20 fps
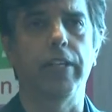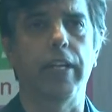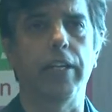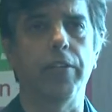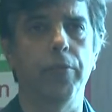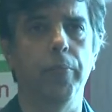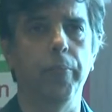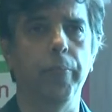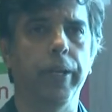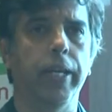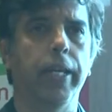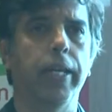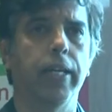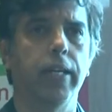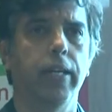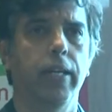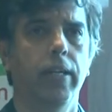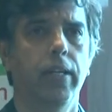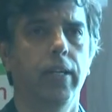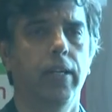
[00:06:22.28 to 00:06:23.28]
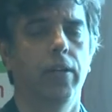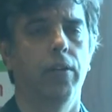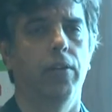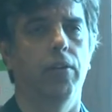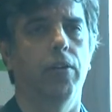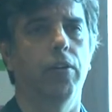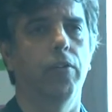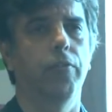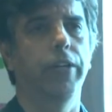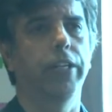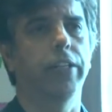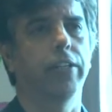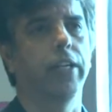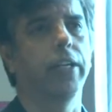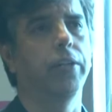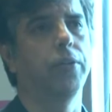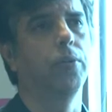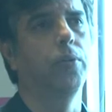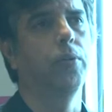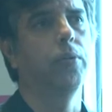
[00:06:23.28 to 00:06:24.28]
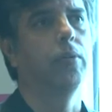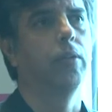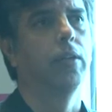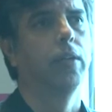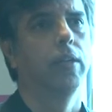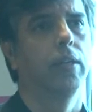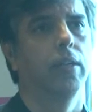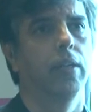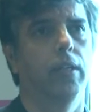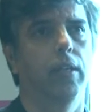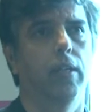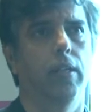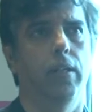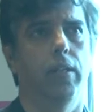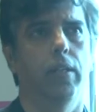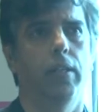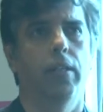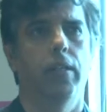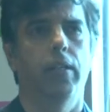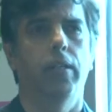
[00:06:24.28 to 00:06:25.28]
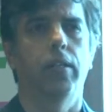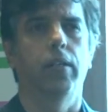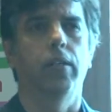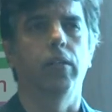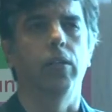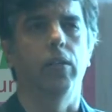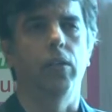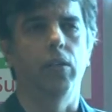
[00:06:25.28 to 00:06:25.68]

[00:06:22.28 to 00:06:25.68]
try to make, or we try to uh,